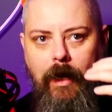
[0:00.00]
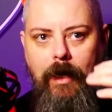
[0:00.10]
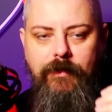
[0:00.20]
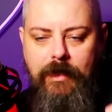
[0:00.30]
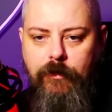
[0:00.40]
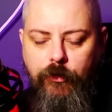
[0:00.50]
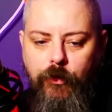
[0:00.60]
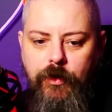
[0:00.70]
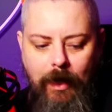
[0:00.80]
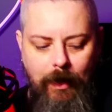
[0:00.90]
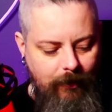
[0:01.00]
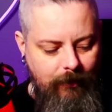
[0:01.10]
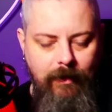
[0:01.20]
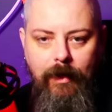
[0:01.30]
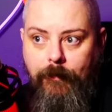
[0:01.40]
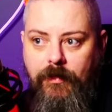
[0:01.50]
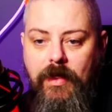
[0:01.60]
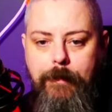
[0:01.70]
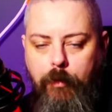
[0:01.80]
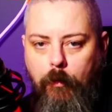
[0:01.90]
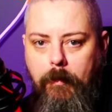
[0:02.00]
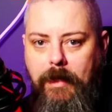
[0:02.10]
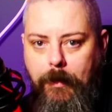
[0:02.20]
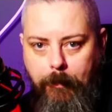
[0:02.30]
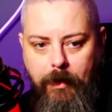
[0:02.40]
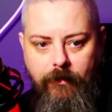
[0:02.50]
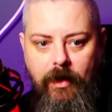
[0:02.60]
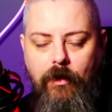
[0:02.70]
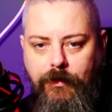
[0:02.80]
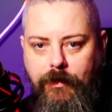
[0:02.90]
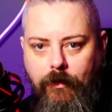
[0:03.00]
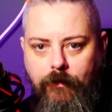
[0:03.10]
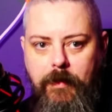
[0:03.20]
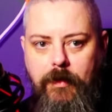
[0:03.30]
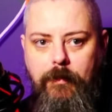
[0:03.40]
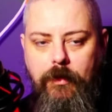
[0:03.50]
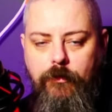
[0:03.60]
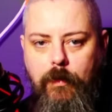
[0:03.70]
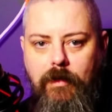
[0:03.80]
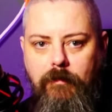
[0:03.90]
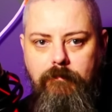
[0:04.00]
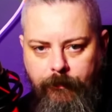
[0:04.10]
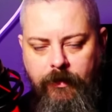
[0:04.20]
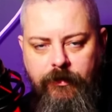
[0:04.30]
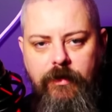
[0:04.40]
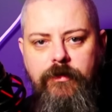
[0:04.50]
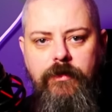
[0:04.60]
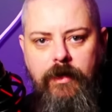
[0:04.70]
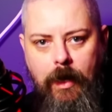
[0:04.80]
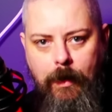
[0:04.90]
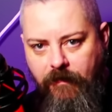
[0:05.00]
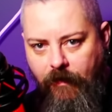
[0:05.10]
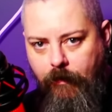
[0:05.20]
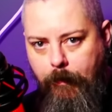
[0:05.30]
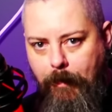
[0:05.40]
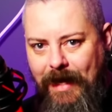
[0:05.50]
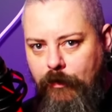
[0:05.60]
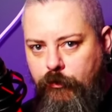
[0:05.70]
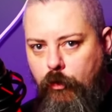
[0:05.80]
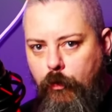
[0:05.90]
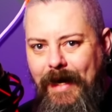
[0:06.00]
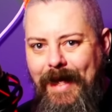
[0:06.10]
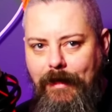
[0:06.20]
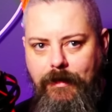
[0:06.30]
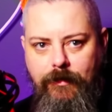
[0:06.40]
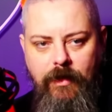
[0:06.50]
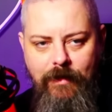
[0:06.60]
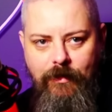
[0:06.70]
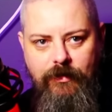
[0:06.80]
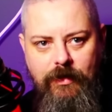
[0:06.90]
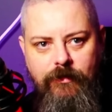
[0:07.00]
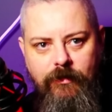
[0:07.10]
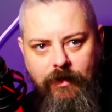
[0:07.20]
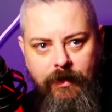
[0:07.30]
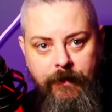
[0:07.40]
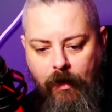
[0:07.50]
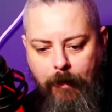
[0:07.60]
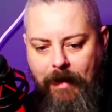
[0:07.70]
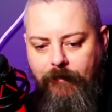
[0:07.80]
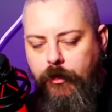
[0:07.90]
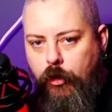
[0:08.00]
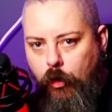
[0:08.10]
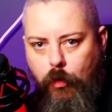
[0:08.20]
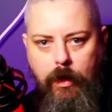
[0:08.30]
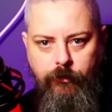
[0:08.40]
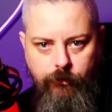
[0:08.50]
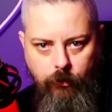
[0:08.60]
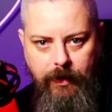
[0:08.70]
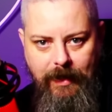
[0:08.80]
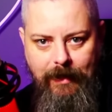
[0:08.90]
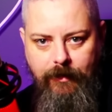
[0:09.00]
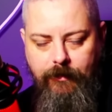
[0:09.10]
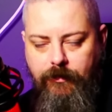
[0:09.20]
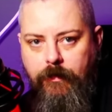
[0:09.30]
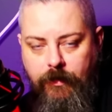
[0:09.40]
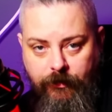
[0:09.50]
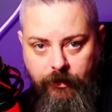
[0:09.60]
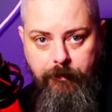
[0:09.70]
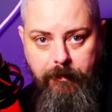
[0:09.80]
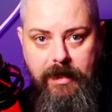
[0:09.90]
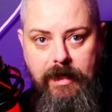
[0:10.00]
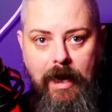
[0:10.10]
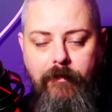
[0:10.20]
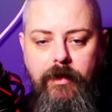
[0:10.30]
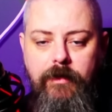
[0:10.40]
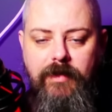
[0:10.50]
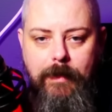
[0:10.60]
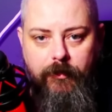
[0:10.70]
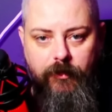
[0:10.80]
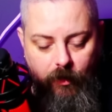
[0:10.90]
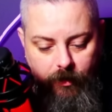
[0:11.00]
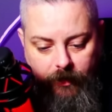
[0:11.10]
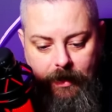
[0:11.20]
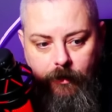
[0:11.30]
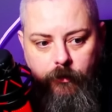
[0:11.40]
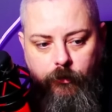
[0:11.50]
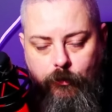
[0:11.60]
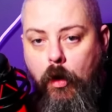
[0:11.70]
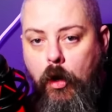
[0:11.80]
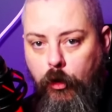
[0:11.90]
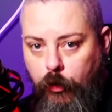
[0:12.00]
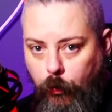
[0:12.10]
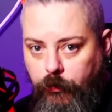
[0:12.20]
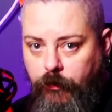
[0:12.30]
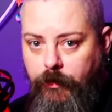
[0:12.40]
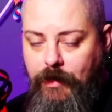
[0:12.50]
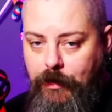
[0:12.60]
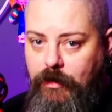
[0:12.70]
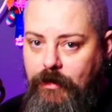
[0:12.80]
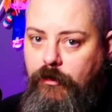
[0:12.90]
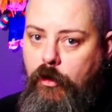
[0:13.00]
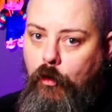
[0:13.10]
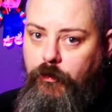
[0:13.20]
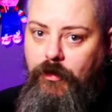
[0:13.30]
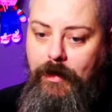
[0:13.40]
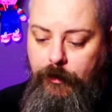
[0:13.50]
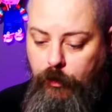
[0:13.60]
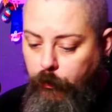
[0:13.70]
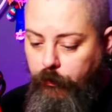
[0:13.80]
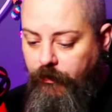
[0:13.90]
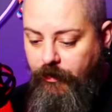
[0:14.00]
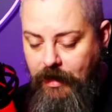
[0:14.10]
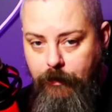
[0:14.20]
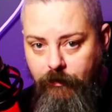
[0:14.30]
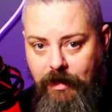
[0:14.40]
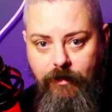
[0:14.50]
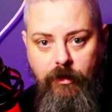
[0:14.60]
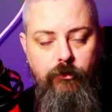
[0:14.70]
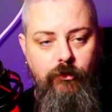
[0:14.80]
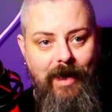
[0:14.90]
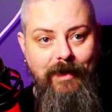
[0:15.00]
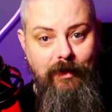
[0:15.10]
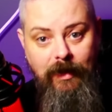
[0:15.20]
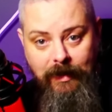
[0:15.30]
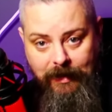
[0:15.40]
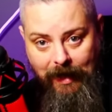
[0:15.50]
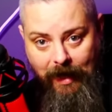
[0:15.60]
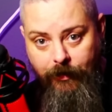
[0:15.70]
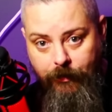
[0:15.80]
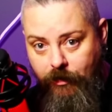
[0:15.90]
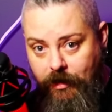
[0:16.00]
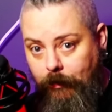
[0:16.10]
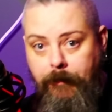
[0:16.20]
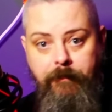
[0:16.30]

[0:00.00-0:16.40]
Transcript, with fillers: And in turn, I, they probably had a bit of a hiding off people as well. This isn't a I'm firing back at Joe and Elliot. This isn't a I'm having a go at Joe and Elliot. This is me having a deep dive into Ghost Theory's content. Ghost Theory, the channel. Are they real?